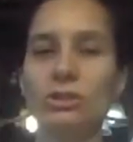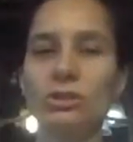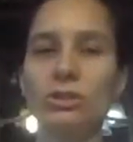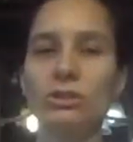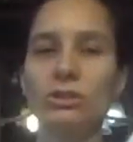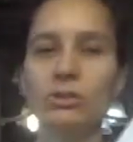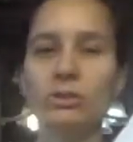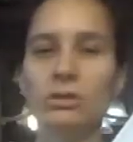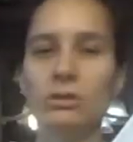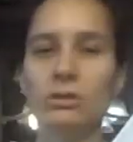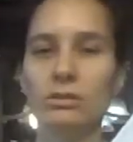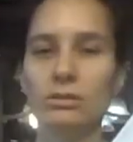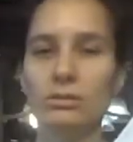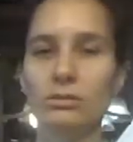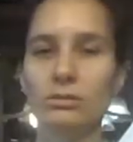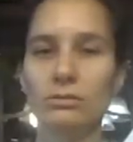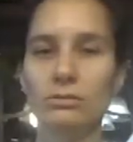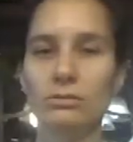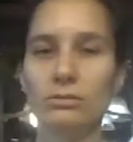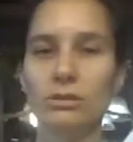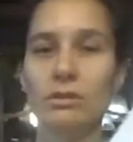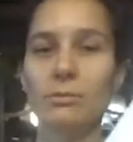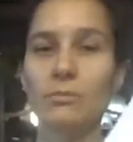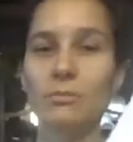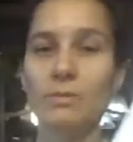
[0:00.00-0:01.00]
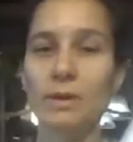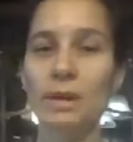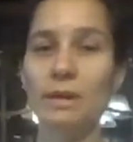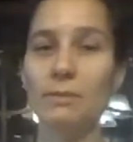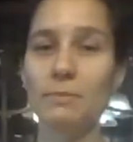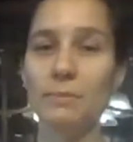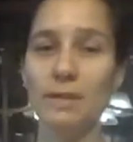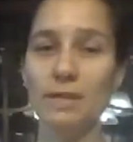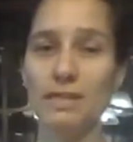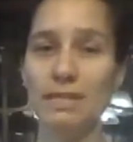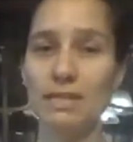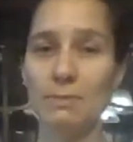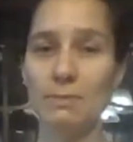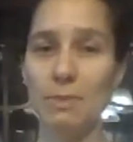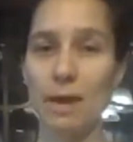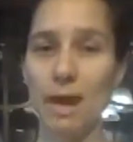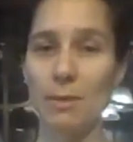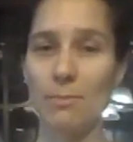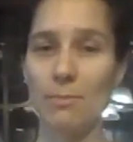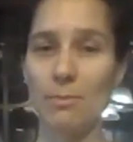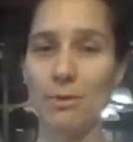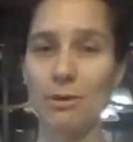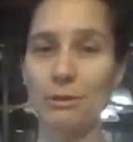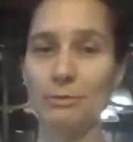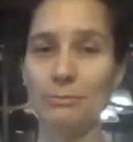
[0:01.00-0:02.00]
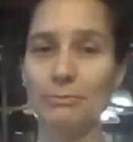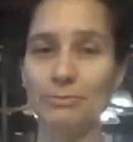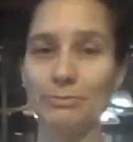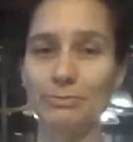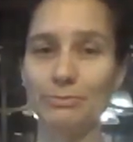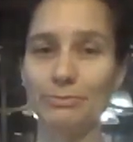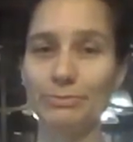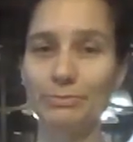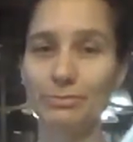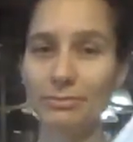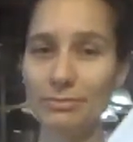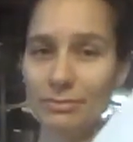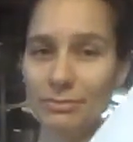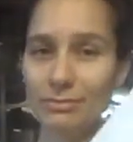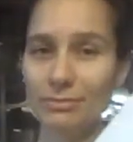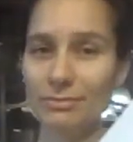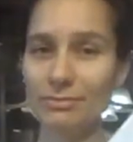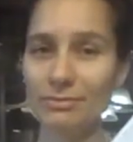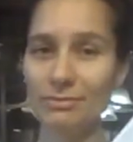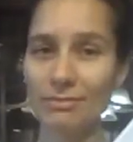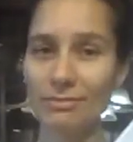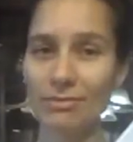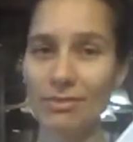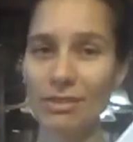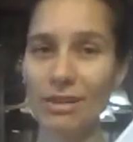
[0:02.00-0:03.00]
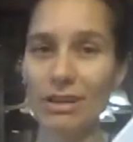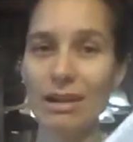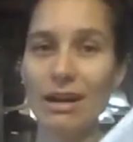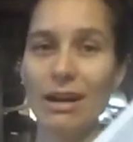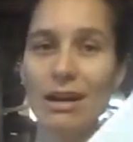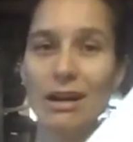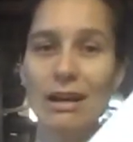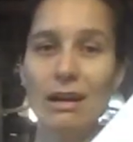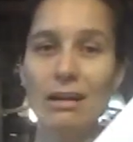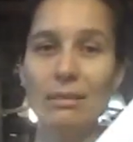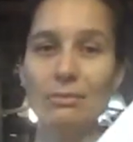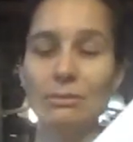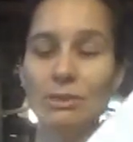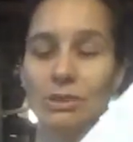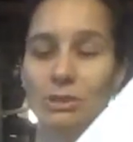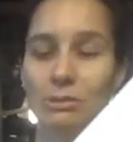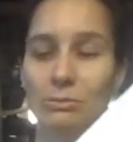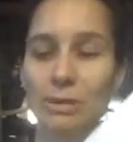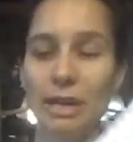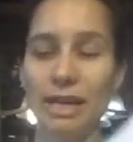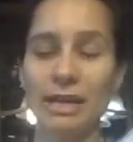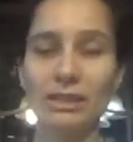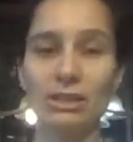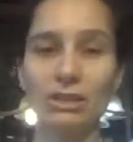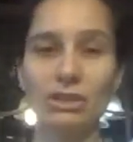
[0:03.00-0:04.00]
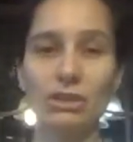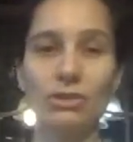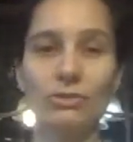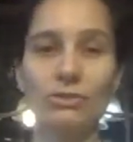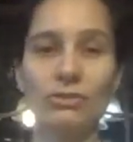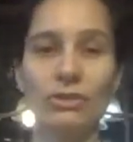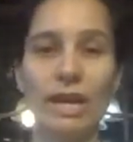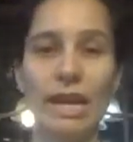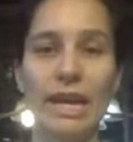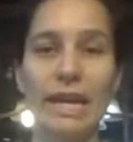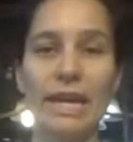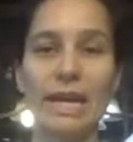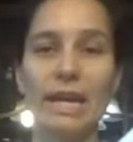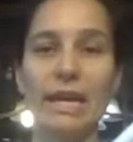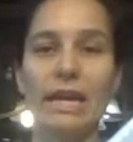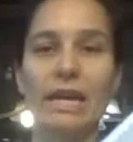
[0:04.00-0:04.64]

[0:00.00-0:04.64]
a big piece of paper to make a snowflake,